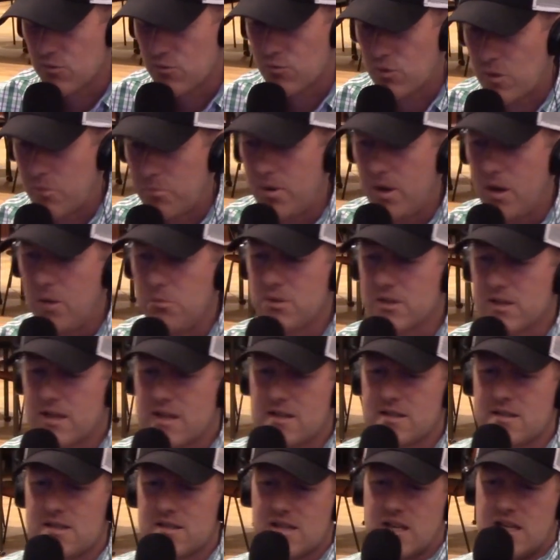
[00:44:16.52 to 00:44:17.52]

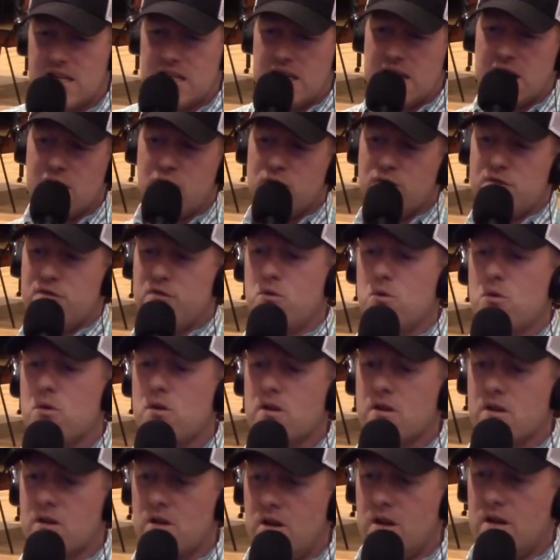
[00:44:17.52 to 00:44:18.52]
Republicans get nailed
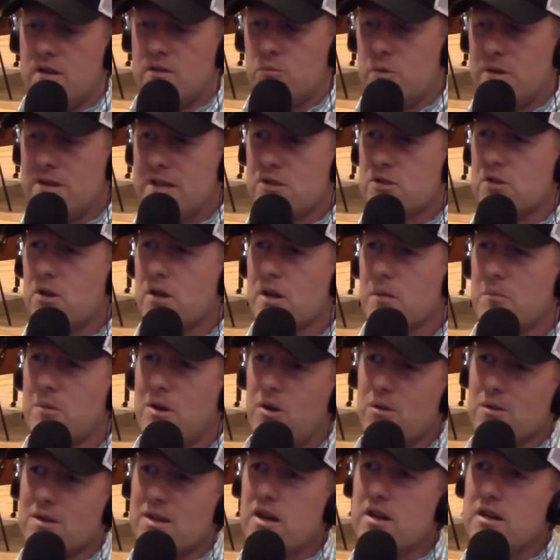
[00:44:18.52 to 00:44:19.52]
for when they talk
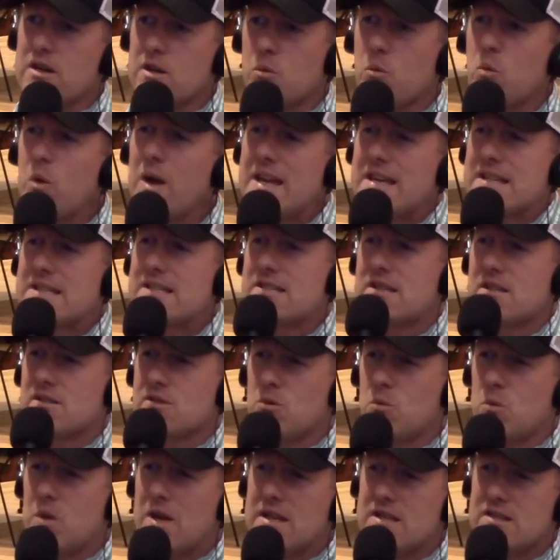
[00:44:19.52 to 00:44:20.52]
about cutting waste
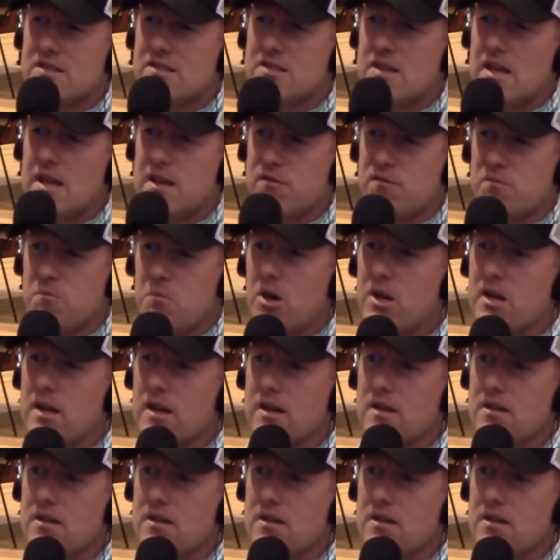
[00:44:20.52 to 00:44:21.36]
as a way to save money.